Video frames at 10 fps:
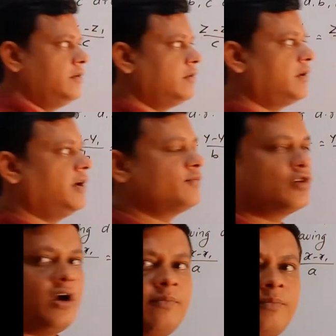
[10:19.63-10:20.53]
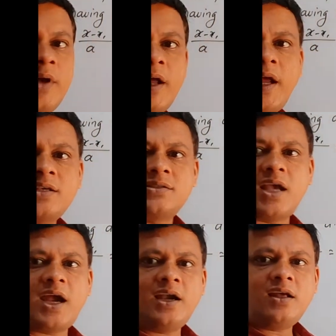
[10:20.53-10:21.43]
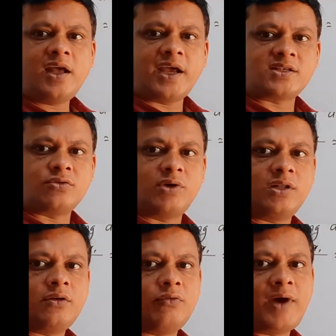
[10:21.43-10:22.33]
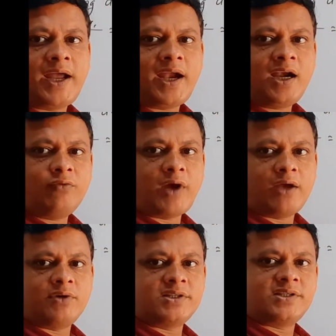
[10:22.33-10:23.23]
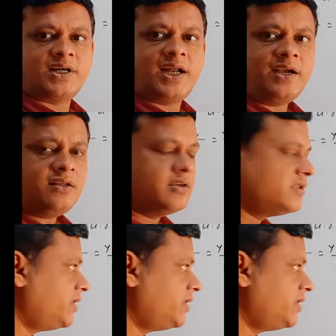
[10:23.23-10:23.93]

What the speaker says: terms of x and x1, y and y1, z and